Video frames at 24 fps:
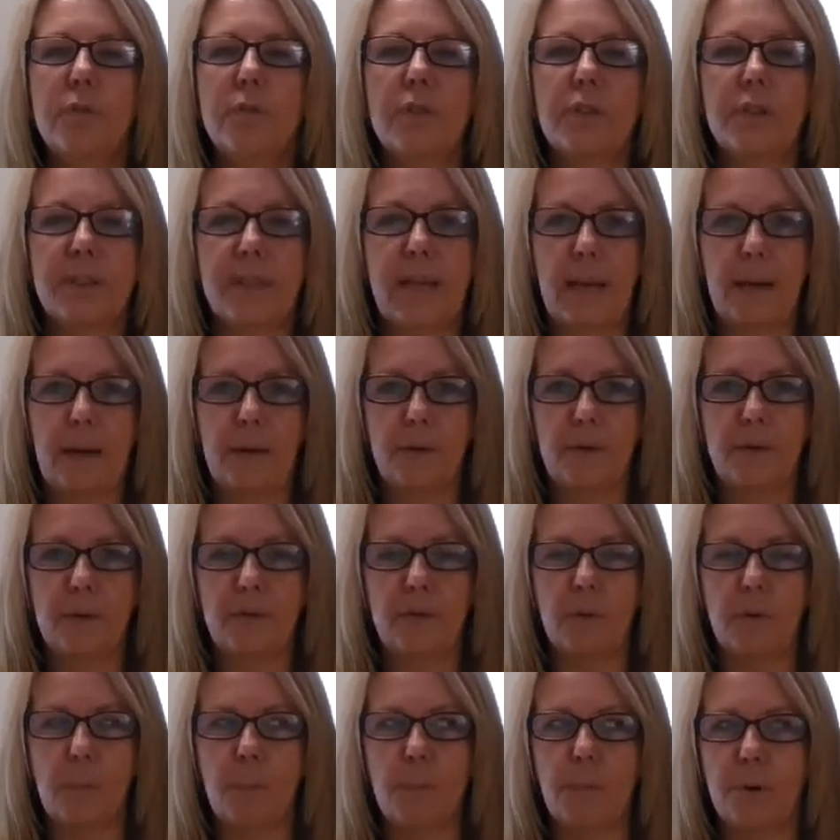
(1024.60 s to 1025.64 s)
sound of
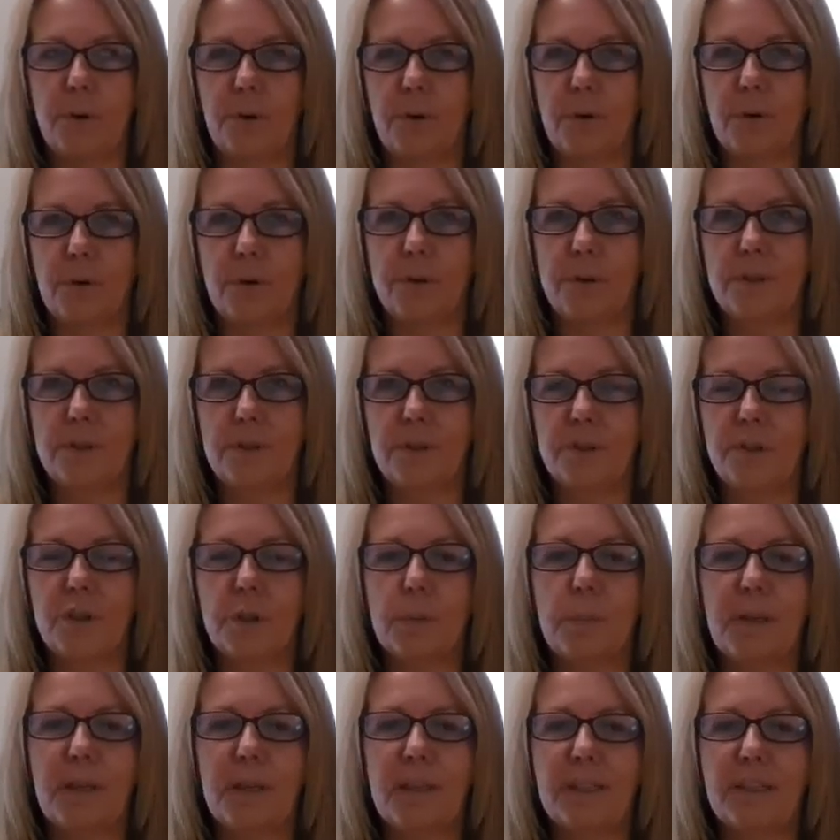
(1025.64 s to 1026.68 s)
a bird
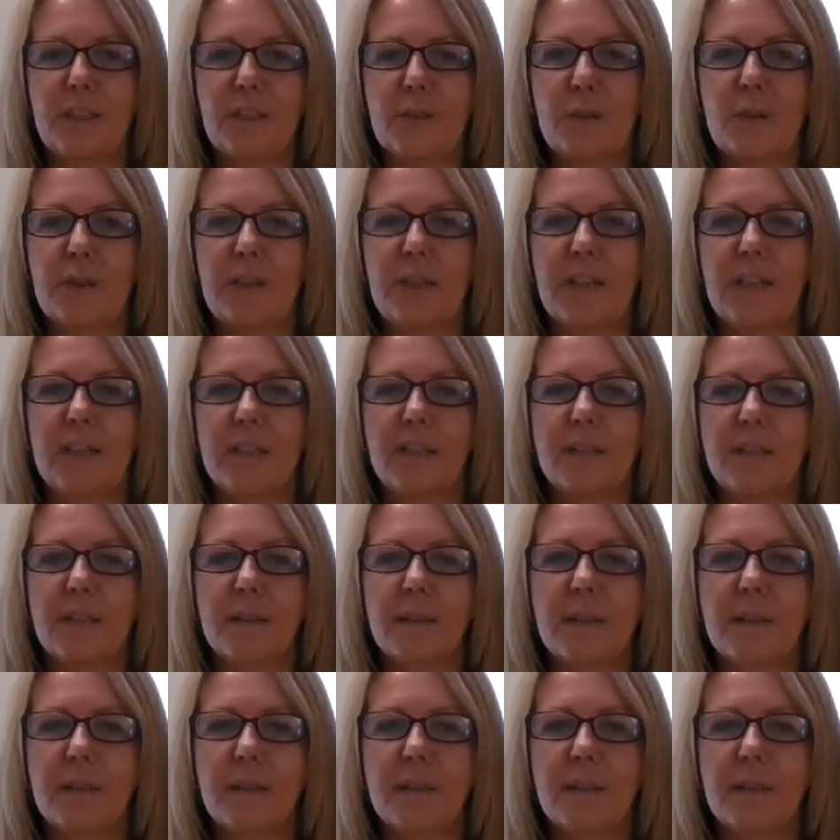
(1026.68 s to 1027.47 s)
chirping in the trees.